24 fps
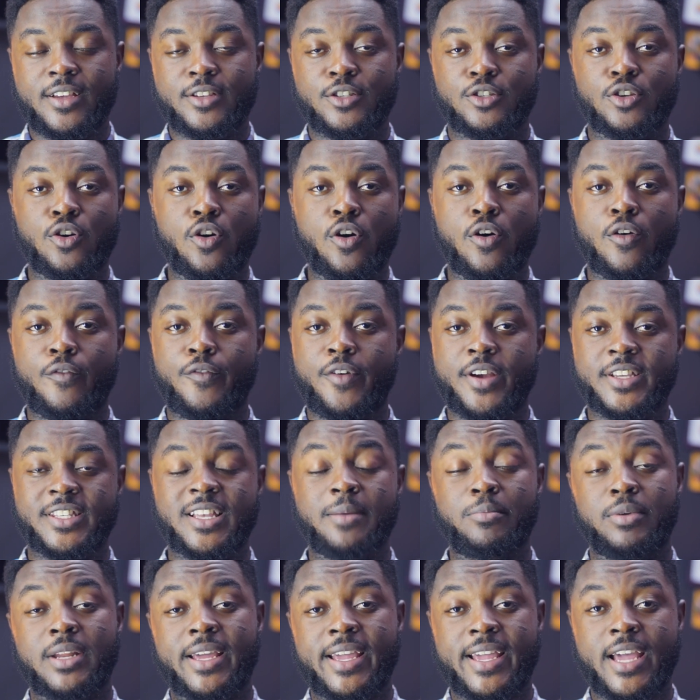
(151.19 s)
So for
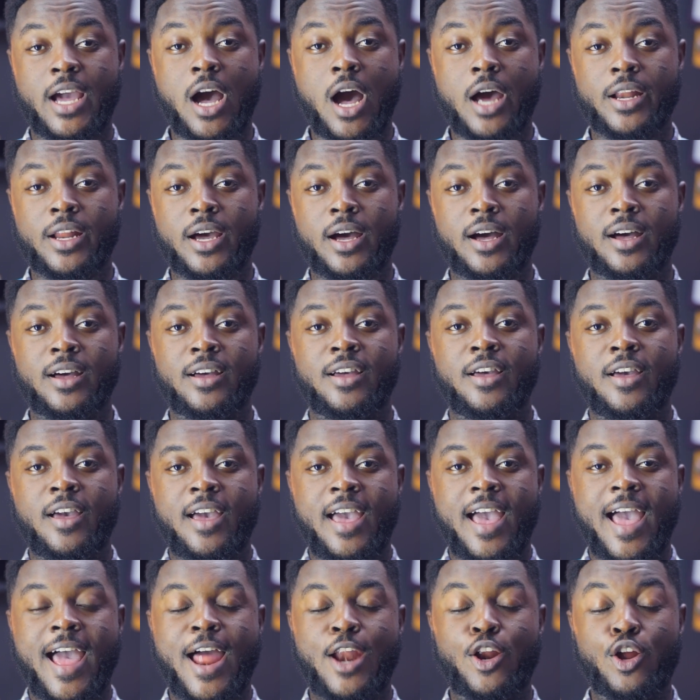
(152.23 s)
example, in Ghana,
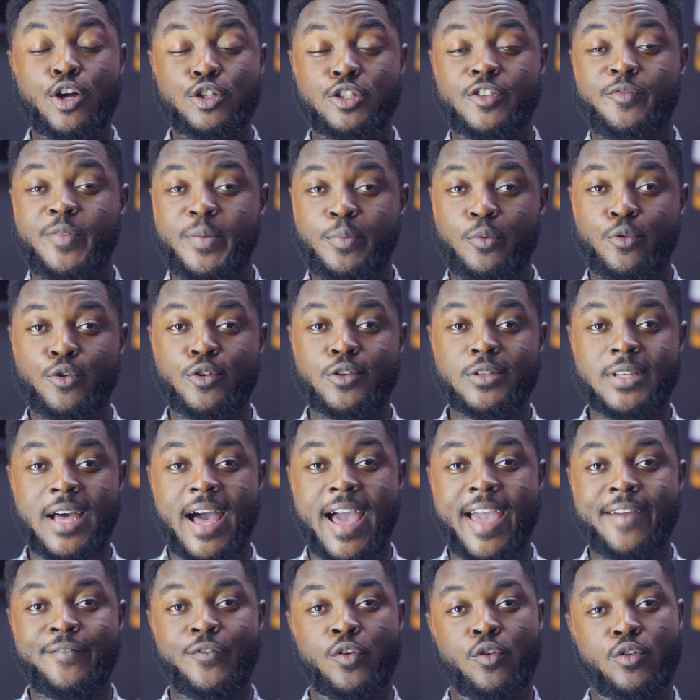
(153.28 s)
a lot of people use
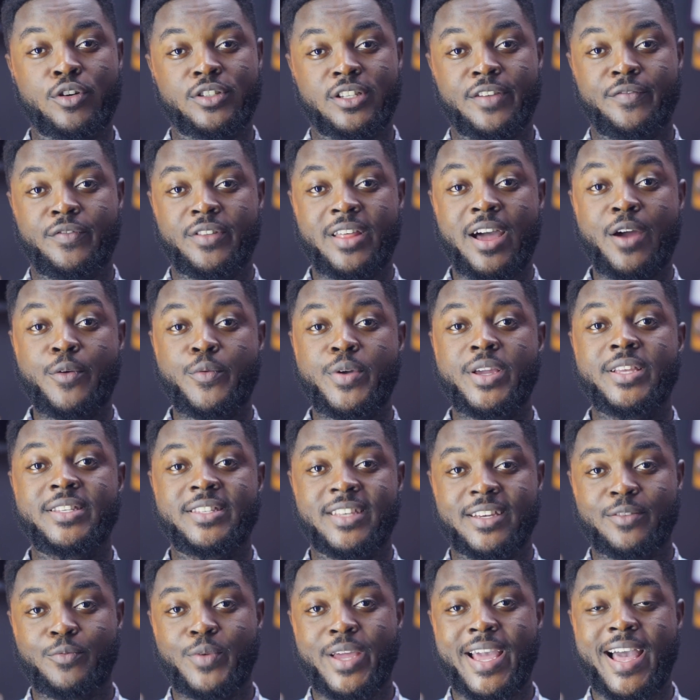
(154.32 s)
iPhones, and for that
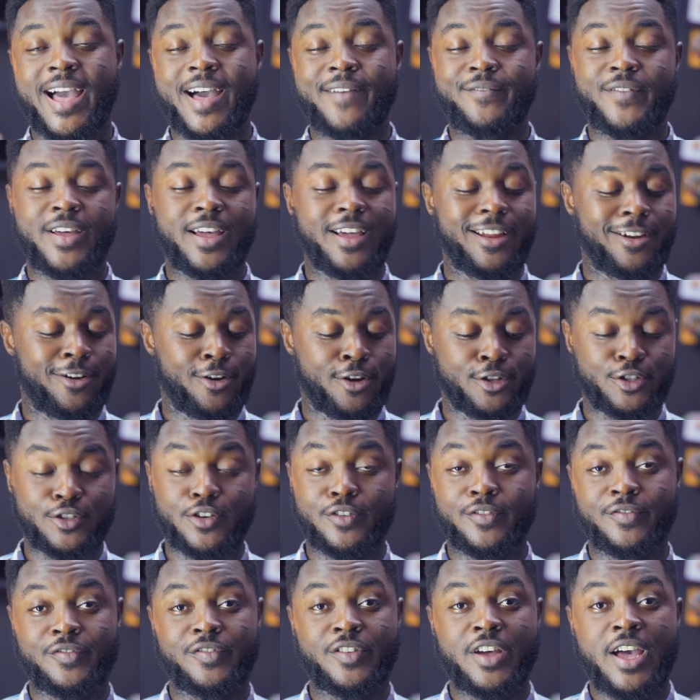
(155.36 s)
reason we have a lot
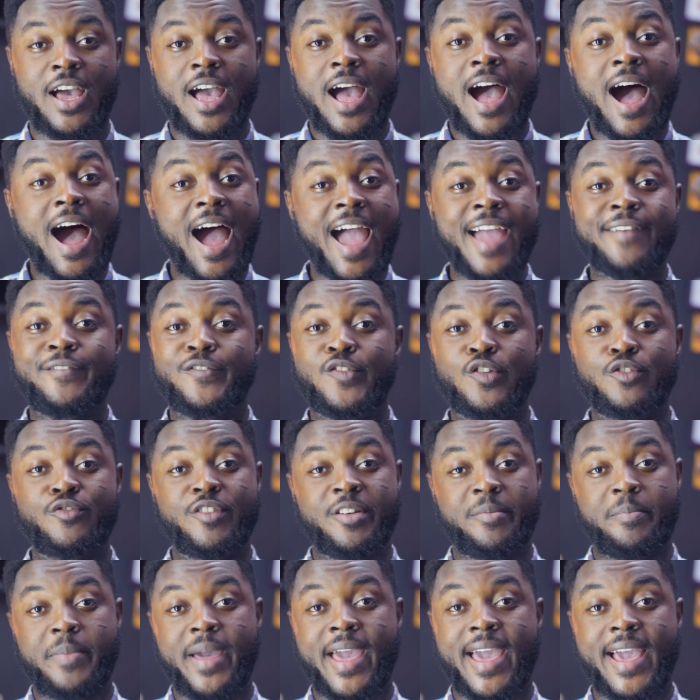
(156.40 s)
of iPhone
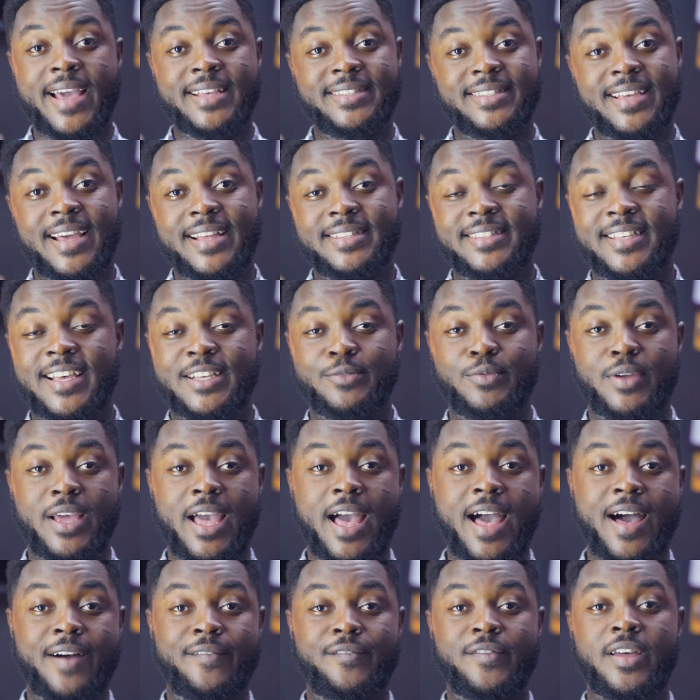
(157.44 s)
repair centers. We
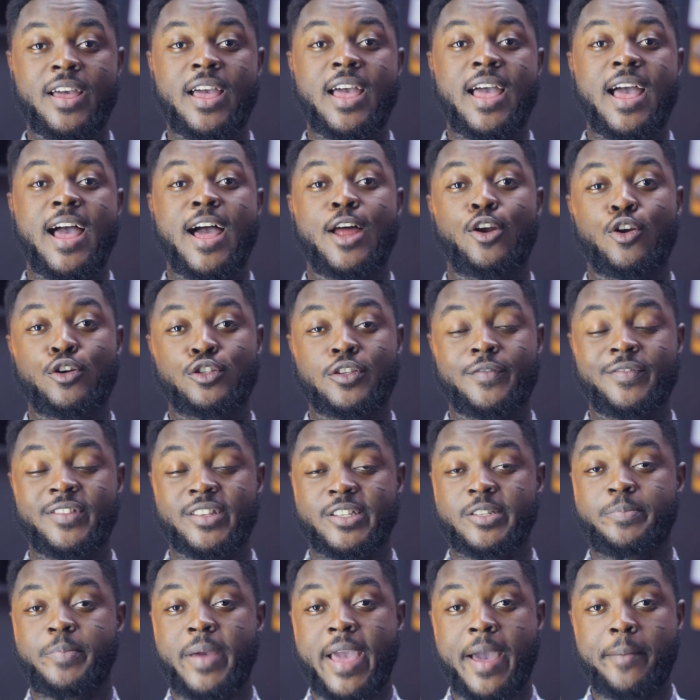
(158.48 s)
have a lot of
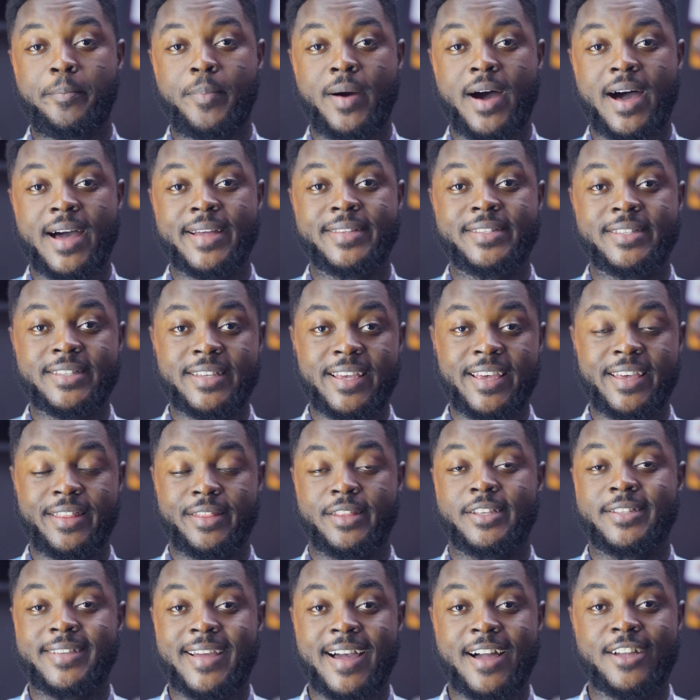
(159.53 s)
the spare parts in
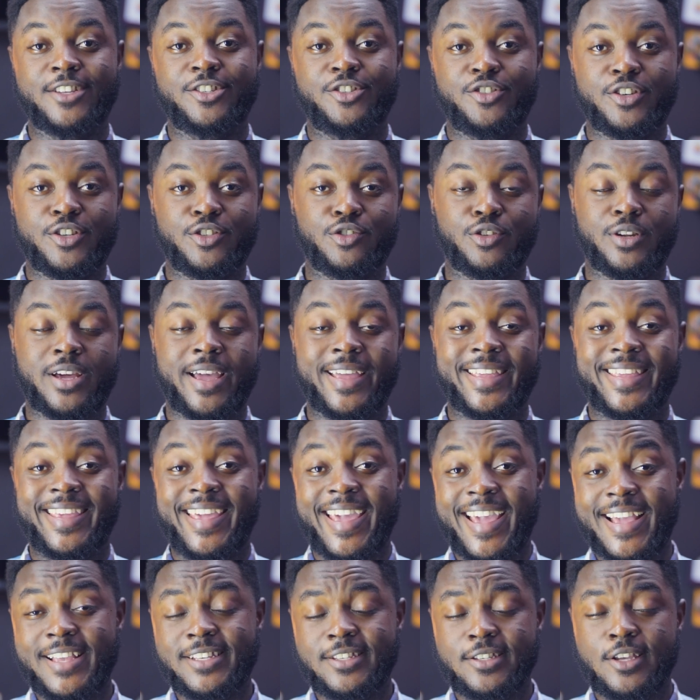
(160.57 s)
this country, so that in
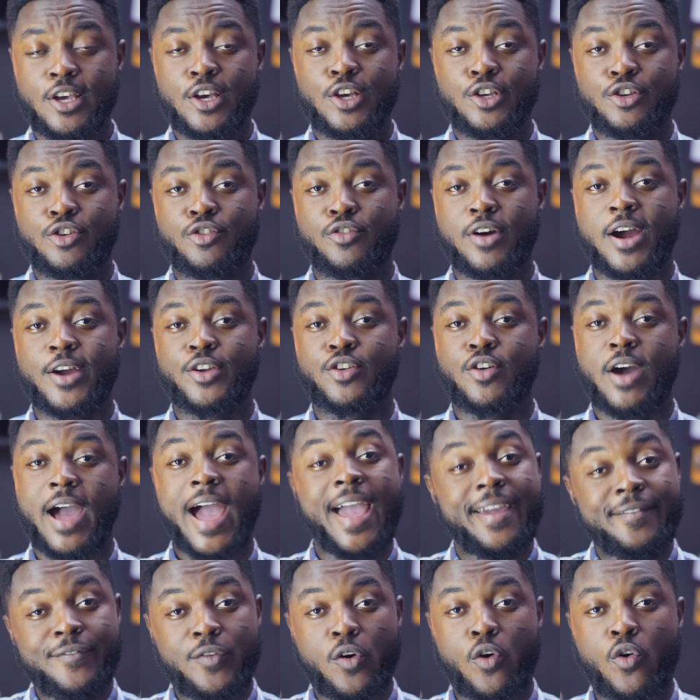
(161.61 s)
case you crack your
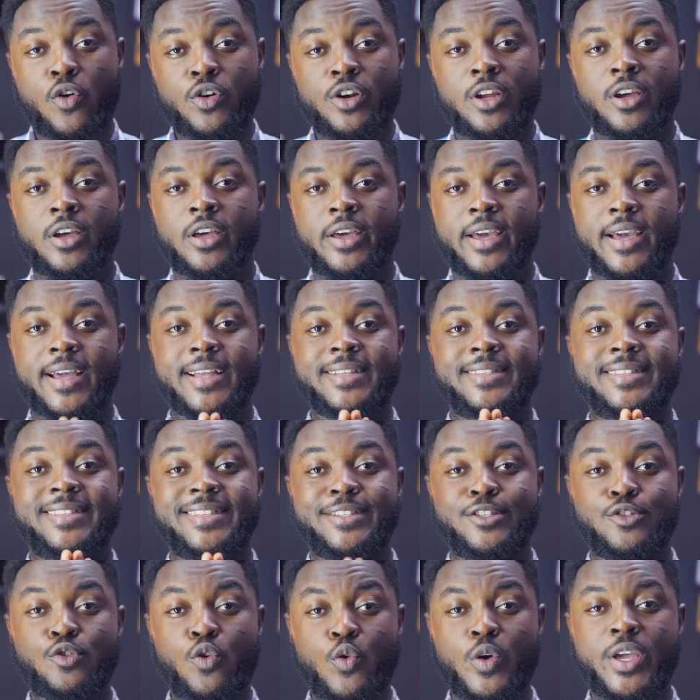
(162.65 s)
iPhone, it's
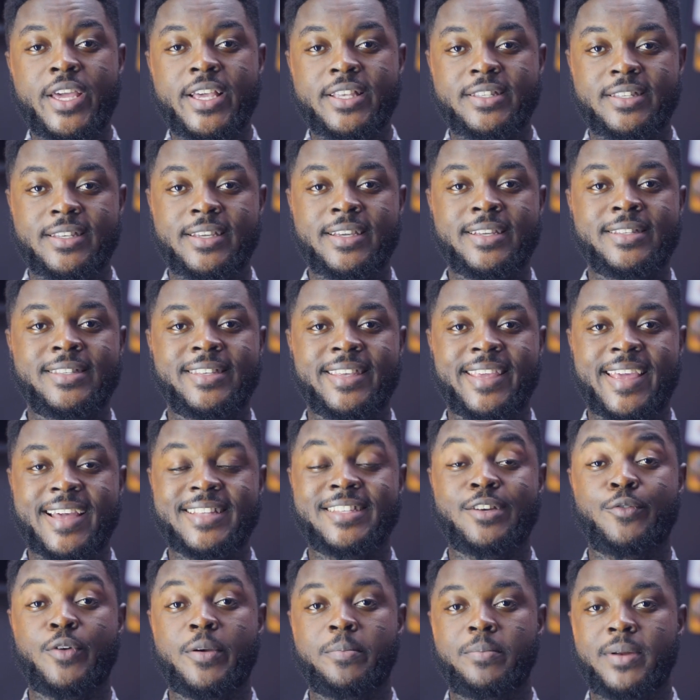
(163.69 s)
so easy to
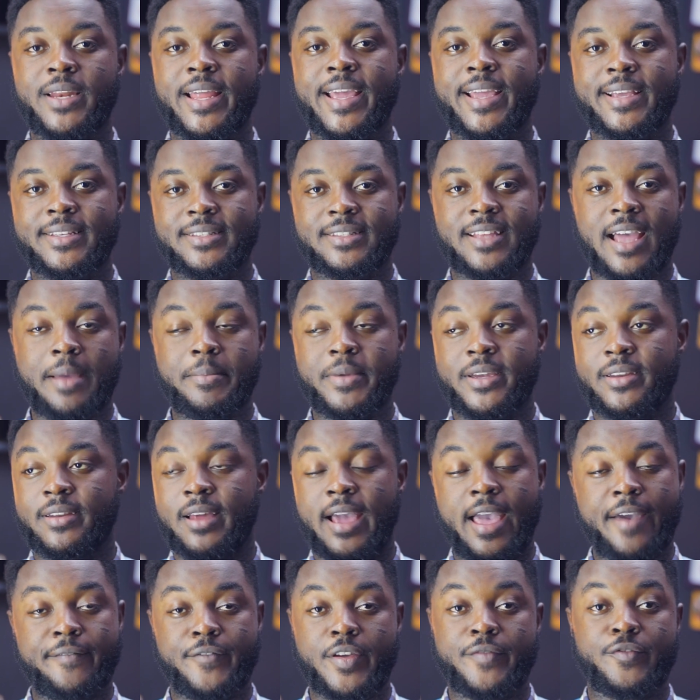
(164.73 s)
get it replaced. I mean,
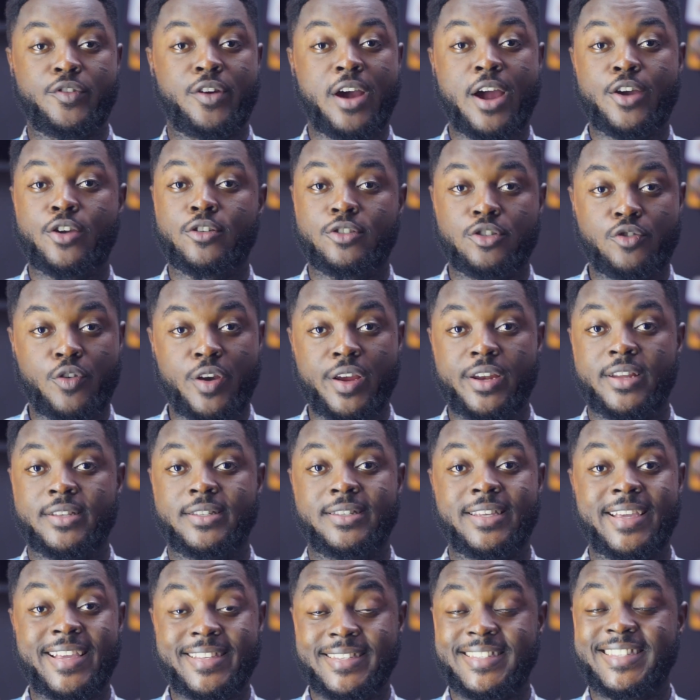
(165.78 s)
if you crack your screen,
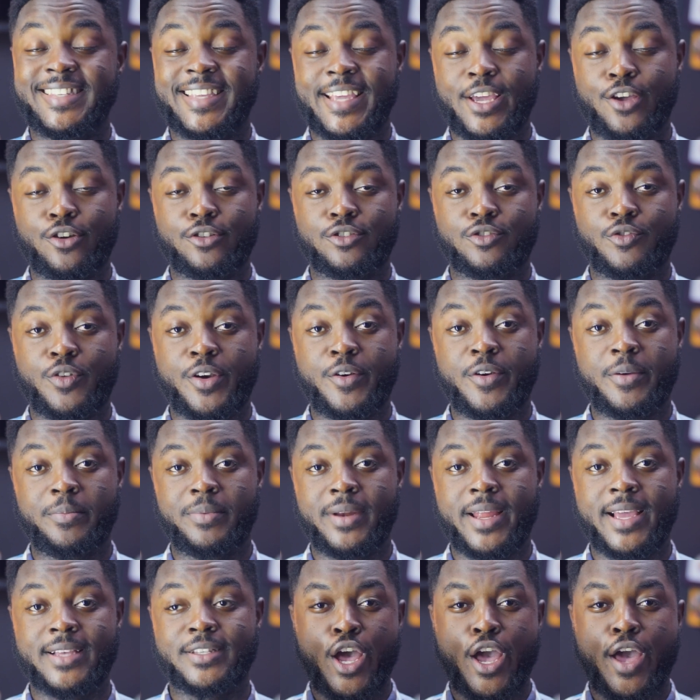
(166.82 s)
it's easy to get your screen
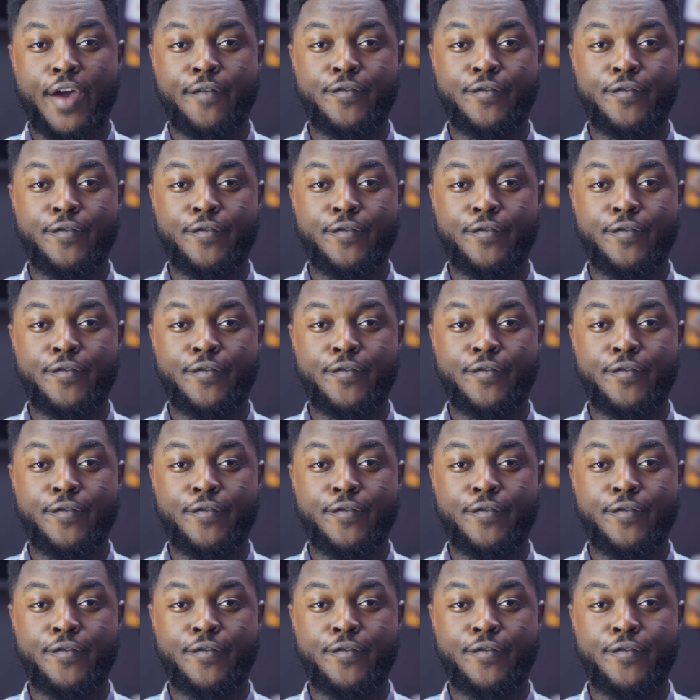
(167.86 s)
replaced.